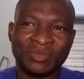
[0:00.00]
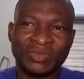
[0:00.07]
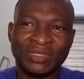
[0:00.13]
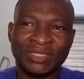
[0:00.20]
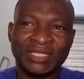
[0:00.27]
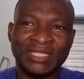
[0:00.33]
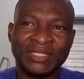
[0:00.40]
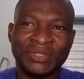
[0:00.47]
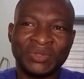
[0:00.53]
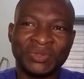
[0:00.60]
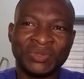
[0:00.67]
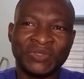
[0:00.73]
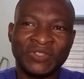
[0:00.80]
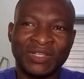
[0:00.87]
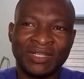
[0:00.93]
needle
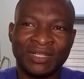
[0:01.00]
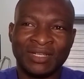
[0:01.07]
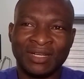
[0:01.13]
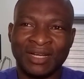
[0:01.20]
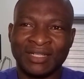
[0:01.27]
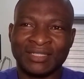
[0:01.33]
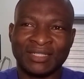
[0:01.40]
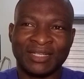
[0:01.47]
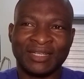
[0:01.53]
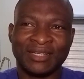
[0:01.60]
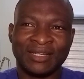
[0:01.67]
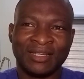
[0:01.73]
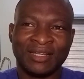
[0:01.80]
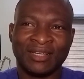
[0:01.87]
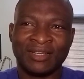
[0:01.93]
at a
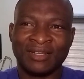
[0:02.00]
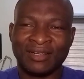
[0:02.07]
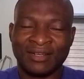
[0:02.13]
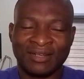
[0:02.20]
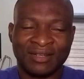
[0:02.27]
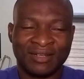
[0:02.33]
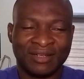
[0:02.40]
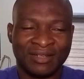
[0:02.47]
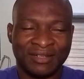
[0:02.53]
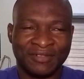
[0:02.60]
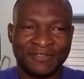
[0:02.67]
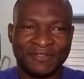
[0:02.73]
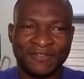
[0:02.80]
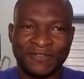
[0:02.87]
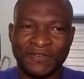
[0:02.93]

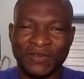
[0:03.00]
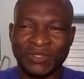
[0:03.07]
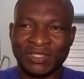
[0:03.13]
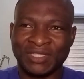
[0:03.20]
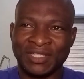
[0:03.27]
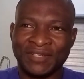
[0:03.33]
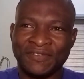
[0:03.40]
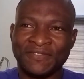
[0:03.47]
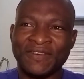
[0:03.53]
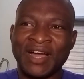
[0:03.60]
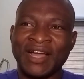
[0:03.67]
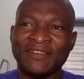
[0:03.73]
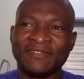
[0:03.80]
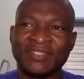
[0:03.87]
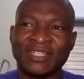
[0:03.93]

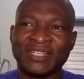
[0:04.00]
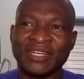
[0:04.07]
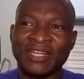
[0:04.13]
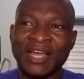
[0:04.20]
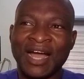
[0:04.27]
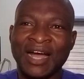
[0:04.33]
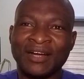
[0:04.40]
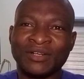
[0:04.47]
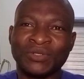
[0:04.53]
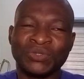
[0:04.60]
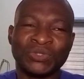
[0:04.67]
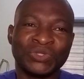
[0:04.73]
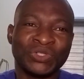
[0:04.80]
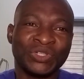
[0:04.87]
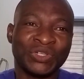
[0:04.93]
45-degree angle
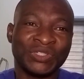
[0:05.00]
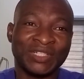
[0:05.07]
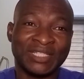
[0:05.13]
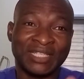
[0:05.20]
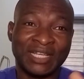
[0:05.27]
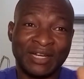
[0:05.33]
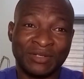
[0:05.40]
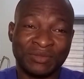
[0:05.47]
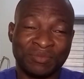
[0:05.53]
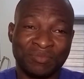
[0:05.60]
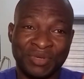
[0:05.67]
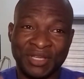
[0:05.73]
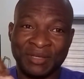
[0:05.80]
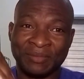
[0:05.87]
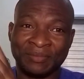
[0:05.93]
to the ultrasound
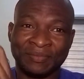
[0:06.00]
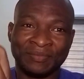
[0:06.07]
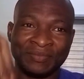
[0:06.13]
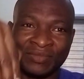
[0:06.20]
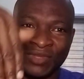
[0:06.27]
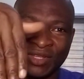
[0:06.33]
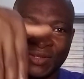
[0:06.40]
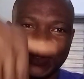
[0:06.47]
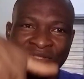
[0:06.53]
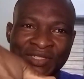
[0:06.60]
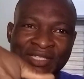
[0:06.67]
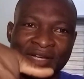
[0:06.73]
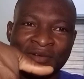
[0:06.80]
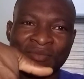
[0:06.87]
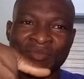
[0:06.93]
beam. This is
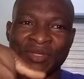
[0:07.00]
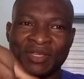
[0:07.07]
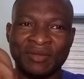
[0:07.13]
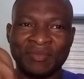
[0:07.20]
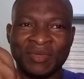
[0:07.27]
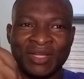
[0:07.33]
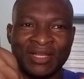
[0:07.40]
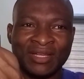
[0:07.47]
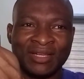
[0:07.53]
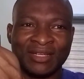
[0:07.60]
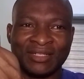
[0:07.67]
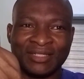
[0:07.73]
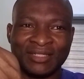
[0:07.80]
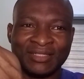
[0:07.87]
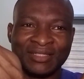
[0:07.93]
ultrasound beam,
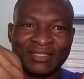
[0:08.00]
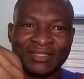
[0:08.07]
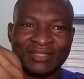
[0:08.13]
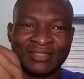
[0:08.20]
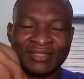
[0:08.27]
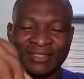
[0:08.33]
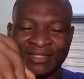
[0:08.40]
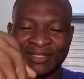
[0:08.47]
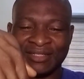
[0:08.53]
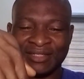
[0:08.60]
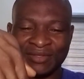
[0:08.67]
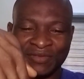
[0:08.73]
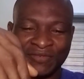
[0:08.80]
and this is the needle